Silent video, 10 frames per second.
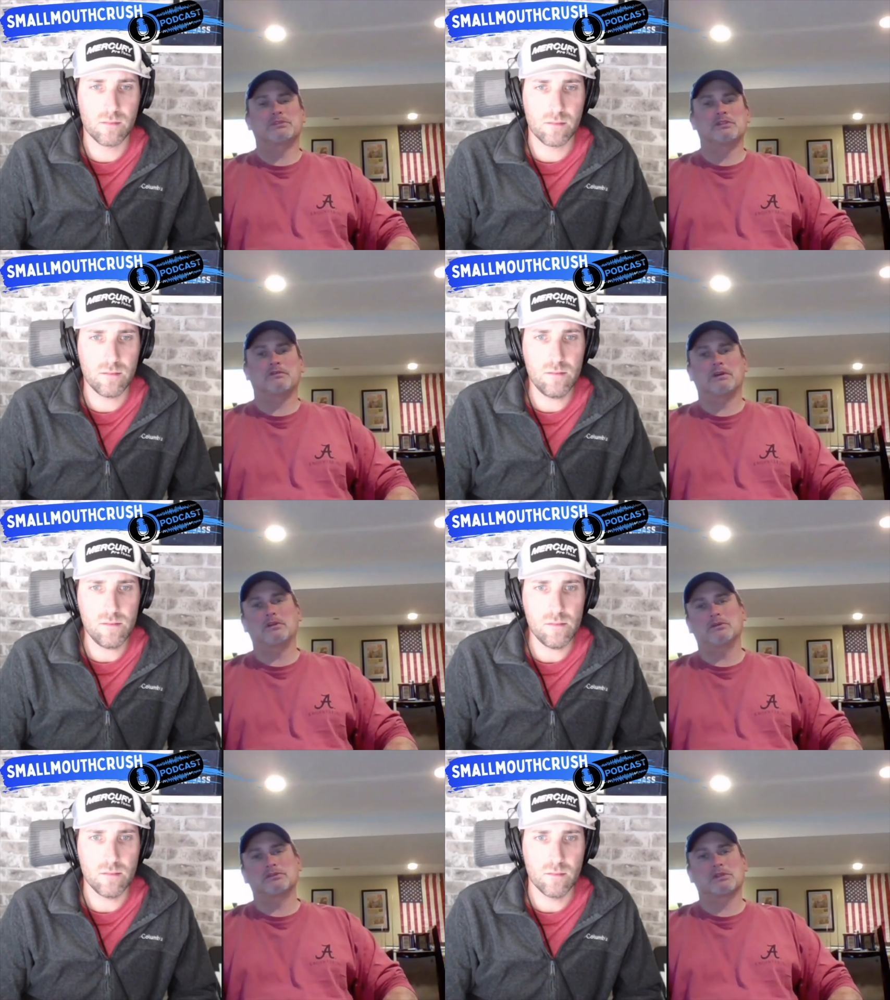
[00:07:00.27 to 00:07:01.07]
Speaker 1: some stuff
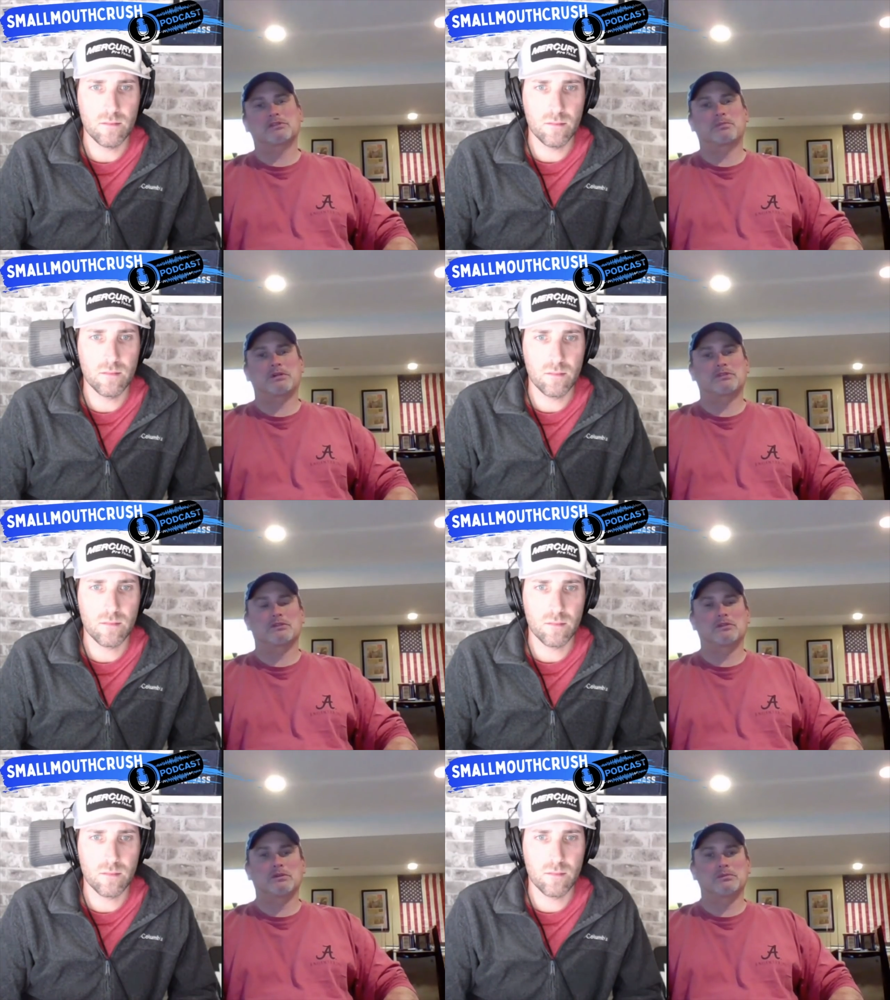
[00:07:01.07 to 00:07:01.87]
on those less
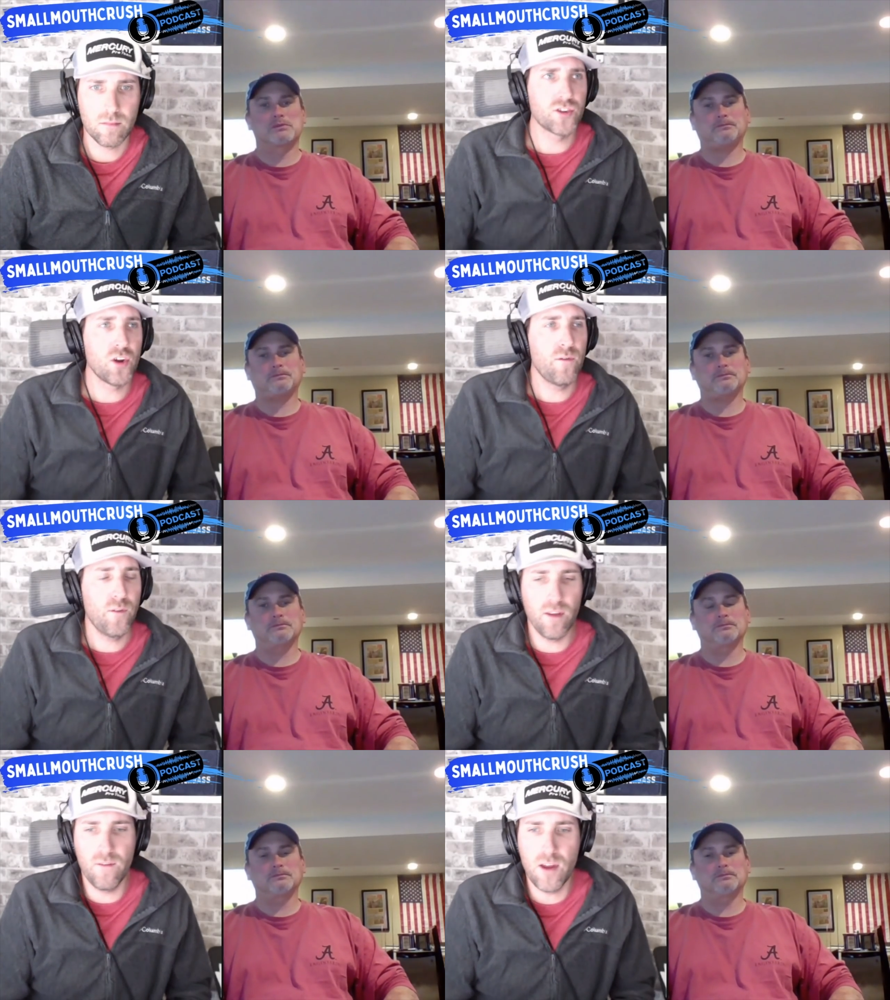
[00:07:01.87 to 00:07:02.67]
pressured groups. So
Speaker 2: for
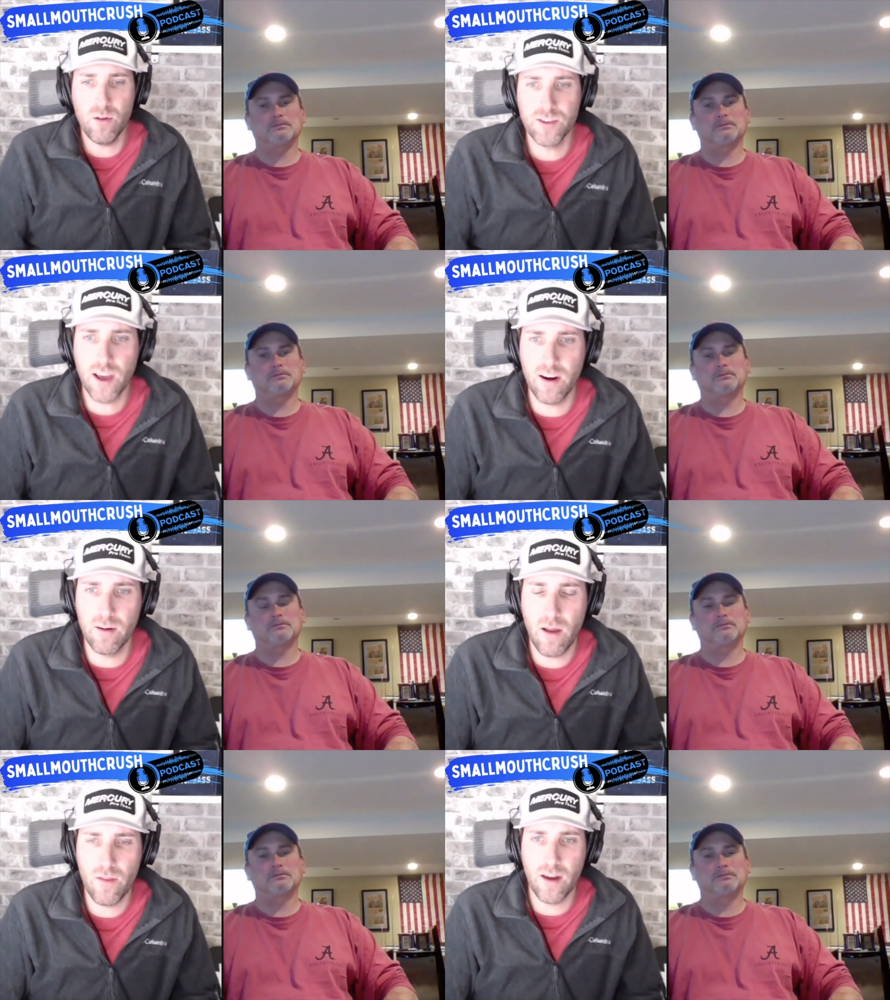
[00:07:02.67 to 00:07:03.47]
the viewers that
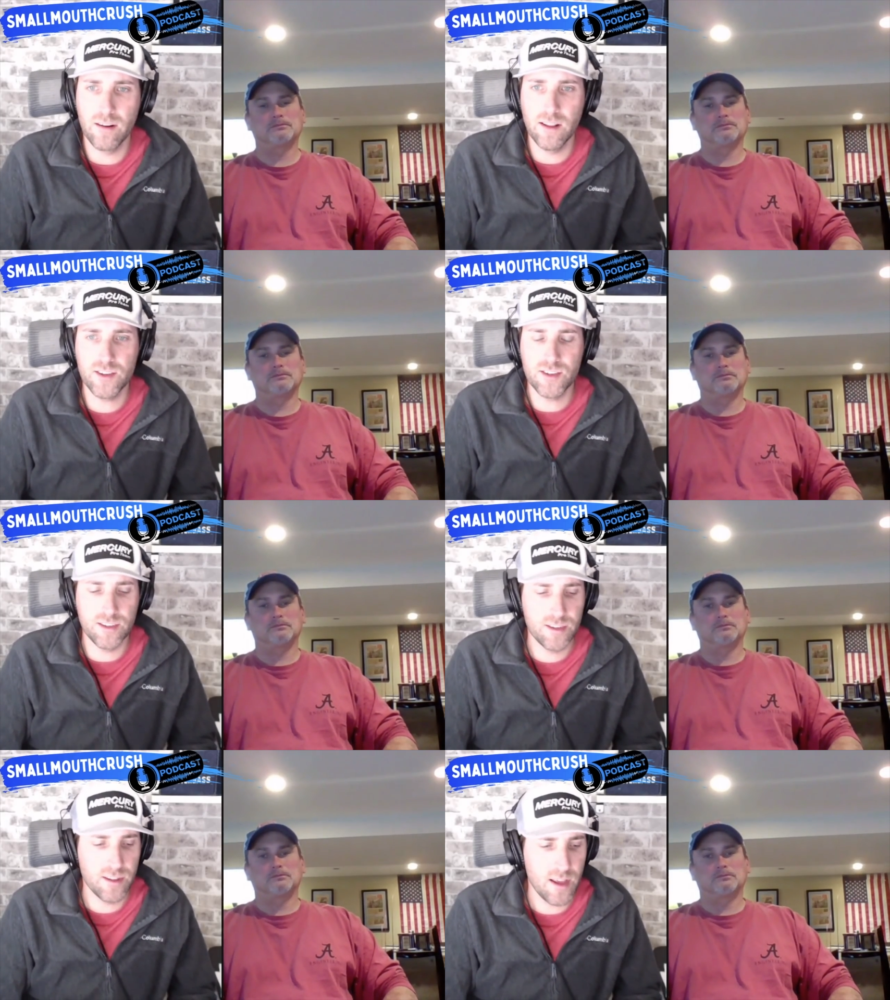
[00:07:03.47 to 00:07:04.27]
are that are listening
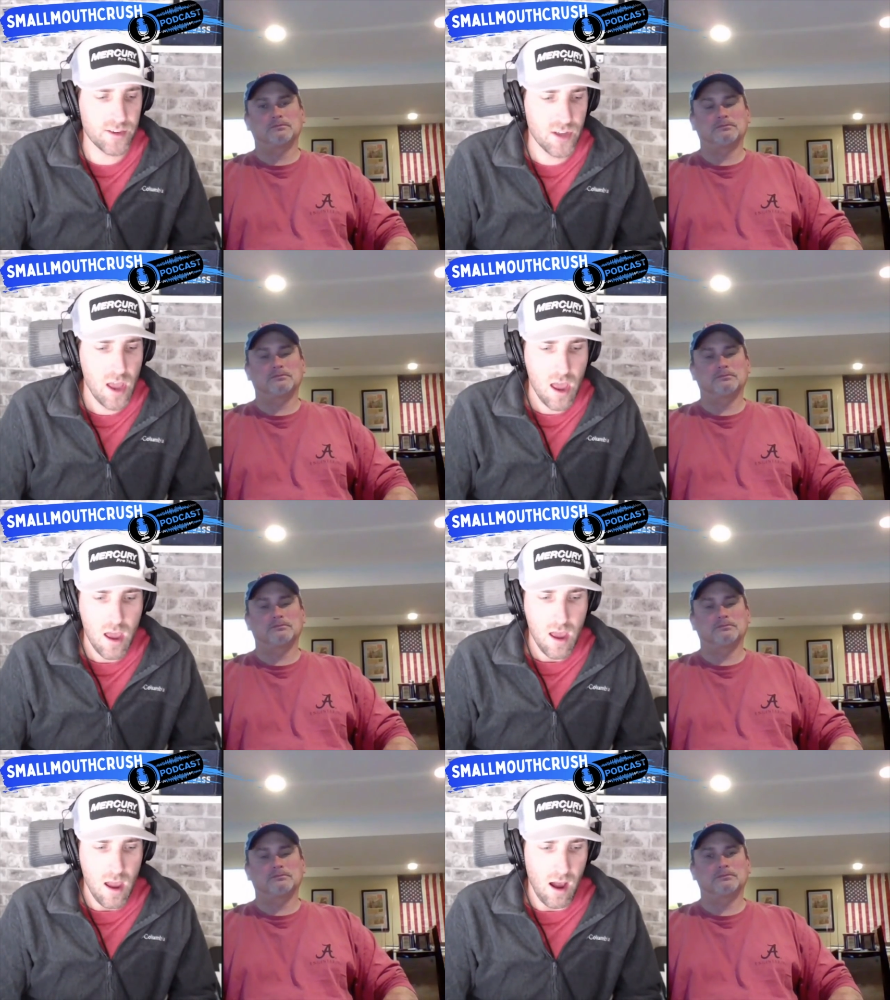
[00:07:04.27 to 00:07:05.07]
to this,
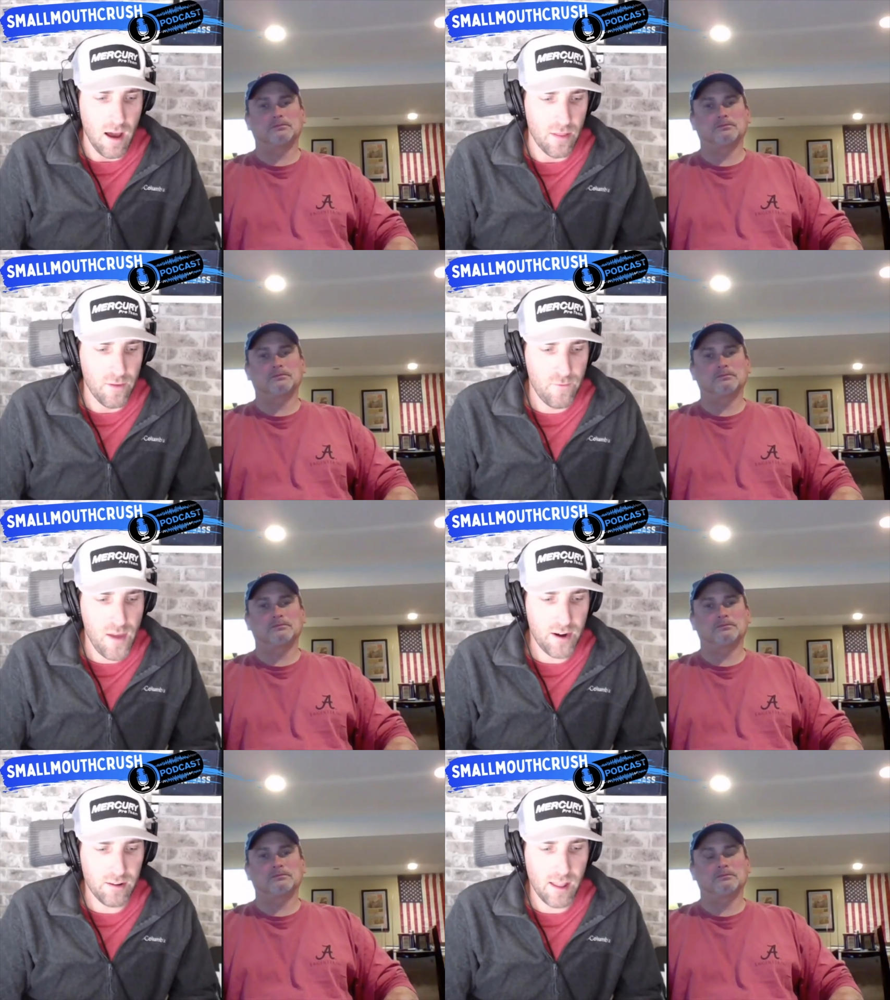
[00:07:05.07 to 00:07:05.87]
uh, the
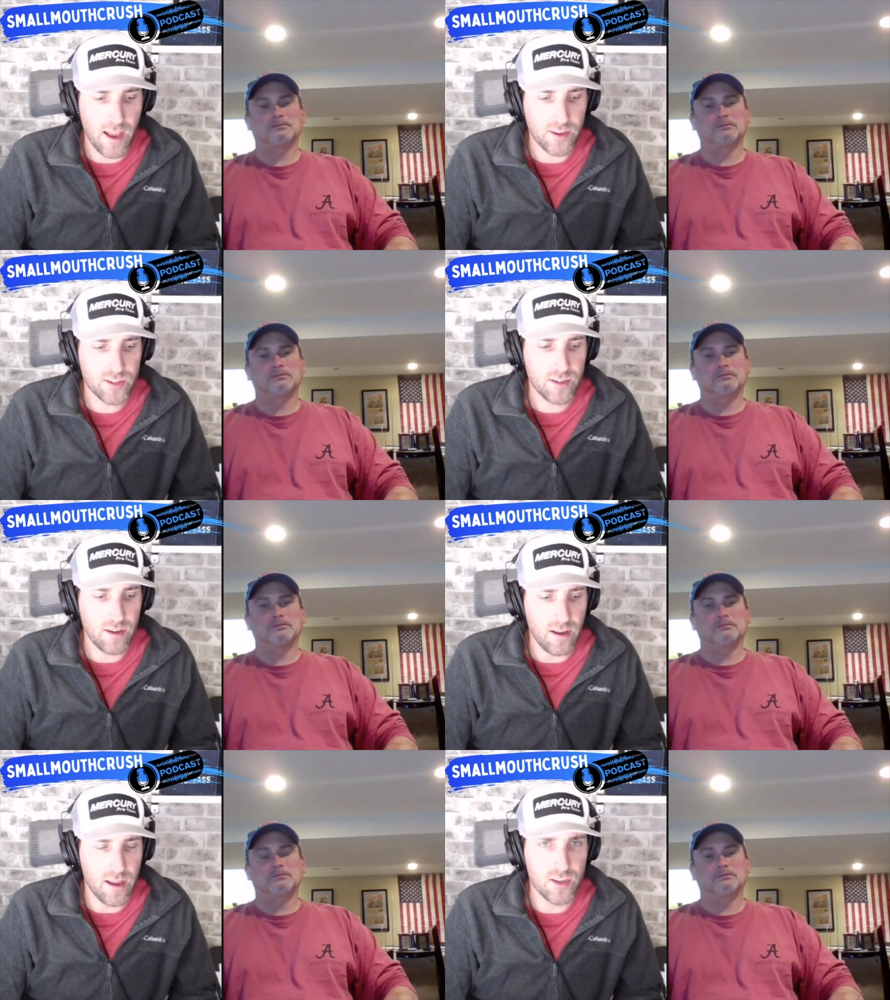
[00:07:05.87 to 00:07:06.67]
Finger Lakes uh,
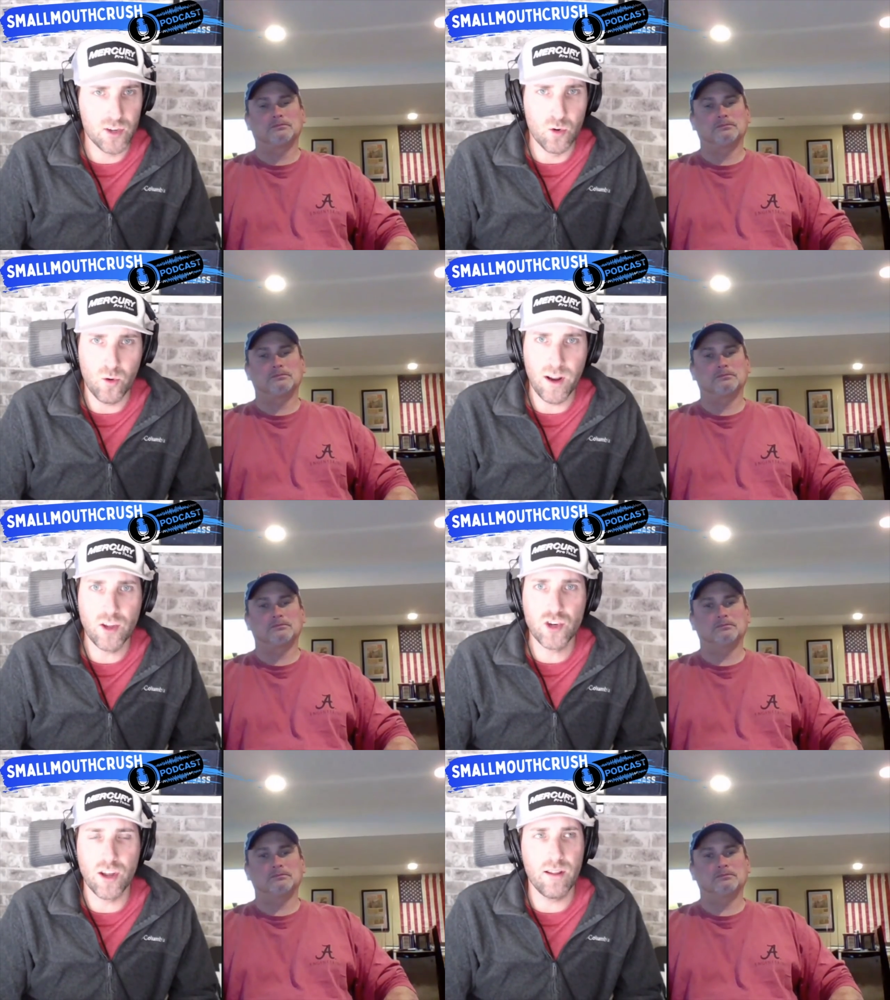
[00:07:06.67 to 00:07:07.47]
is a
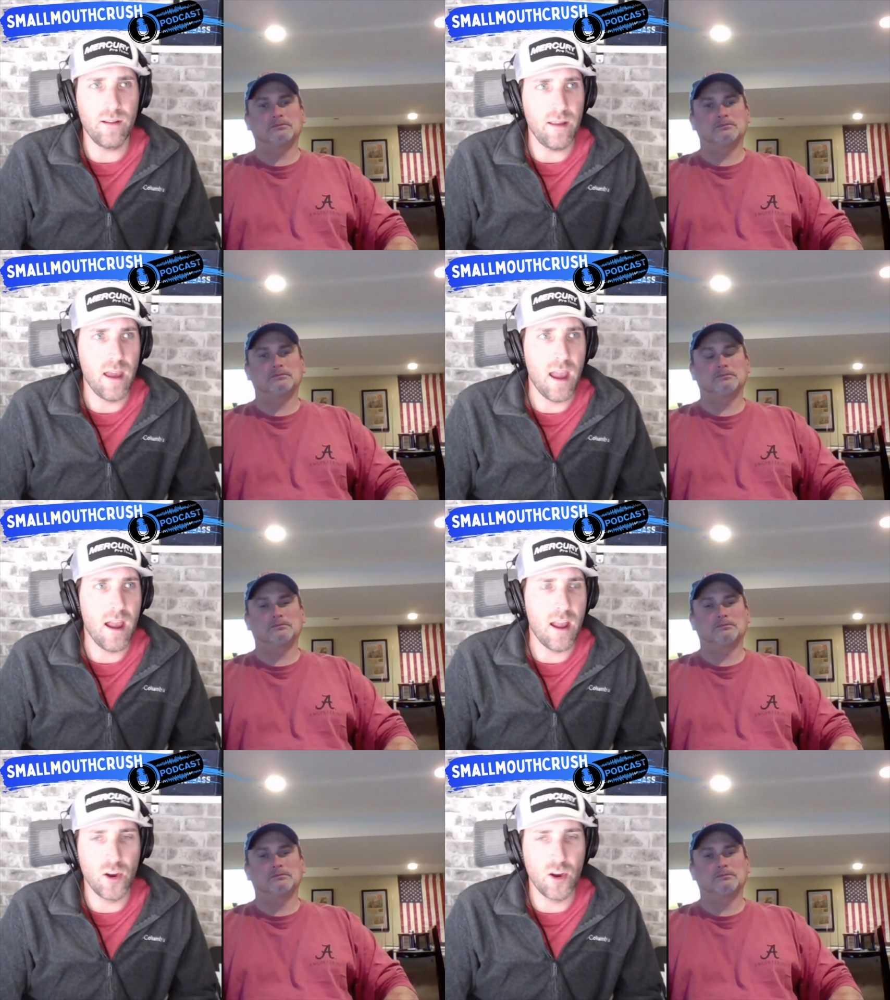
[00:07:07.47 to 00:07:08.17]
region, and